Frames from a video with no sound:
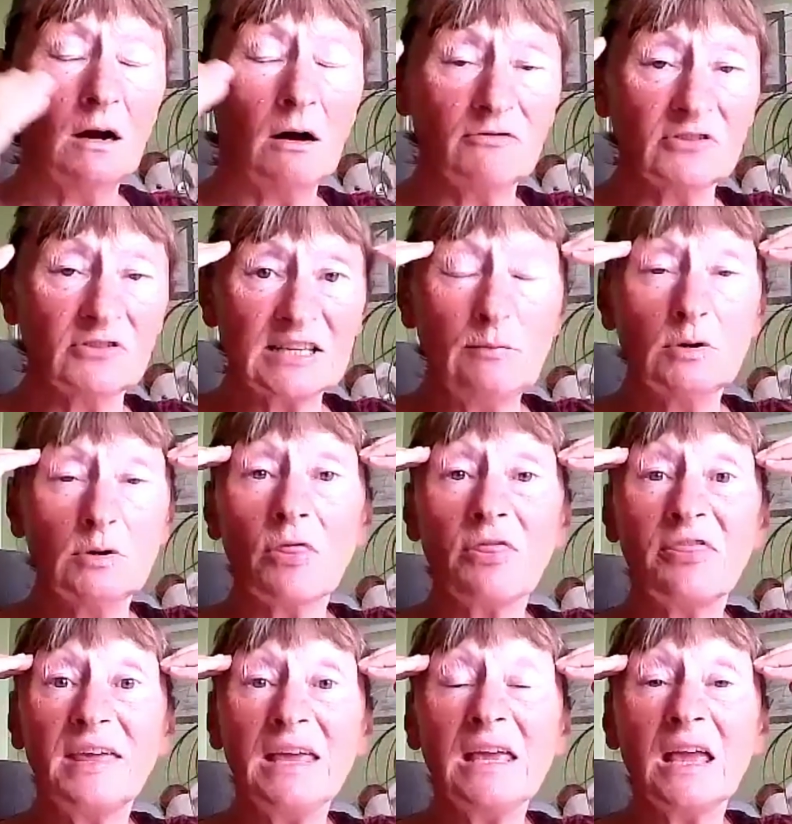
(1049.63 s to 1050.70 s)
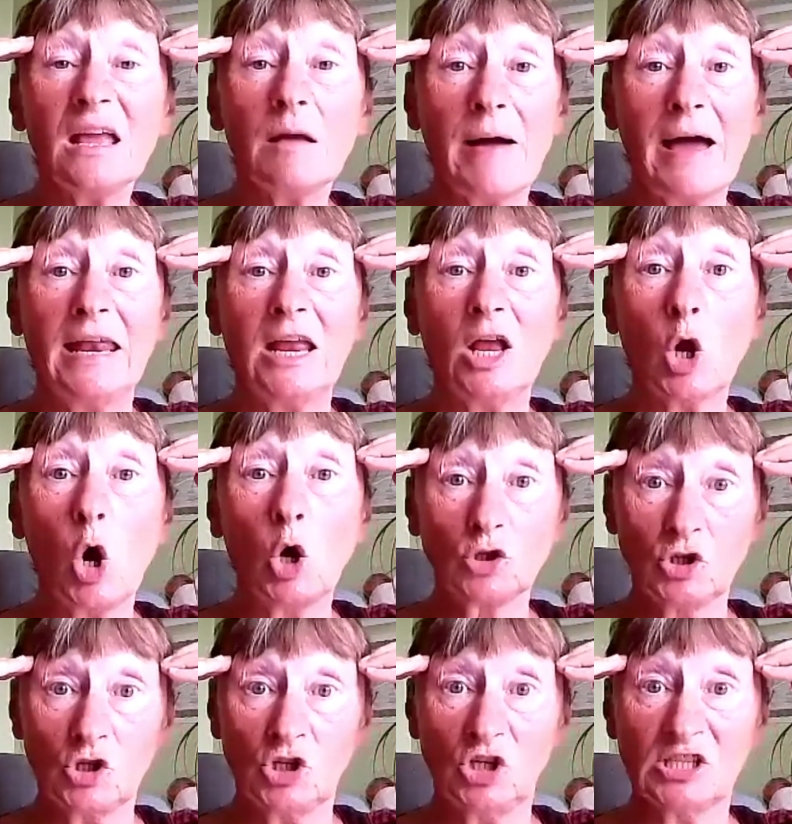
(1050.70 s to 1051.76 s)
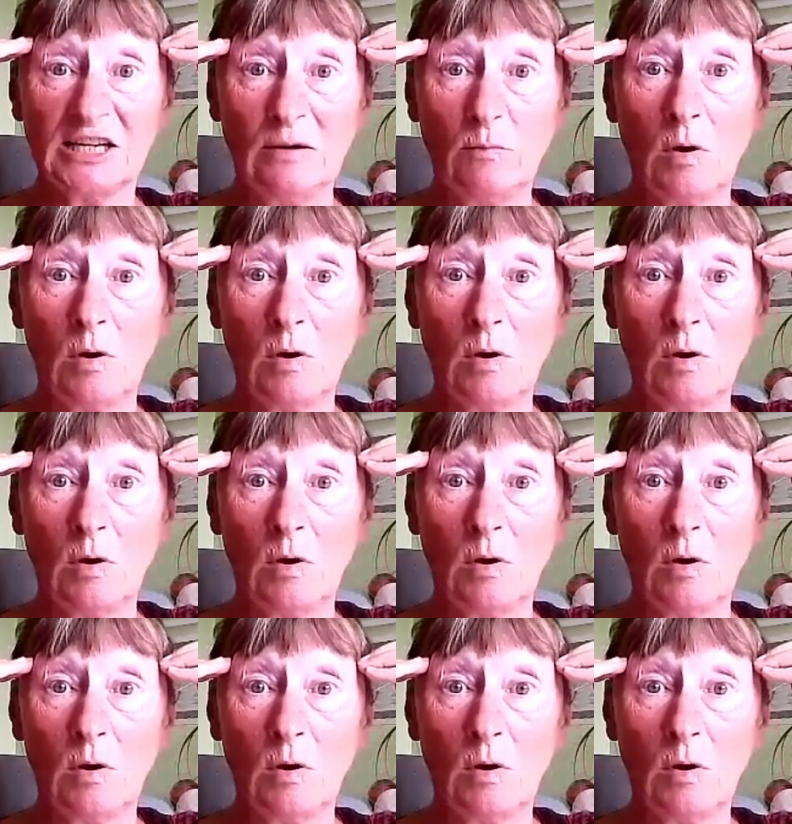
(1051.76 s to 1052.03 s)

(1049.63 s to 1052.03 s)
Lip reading: Obviously, we're not thinking about it consciously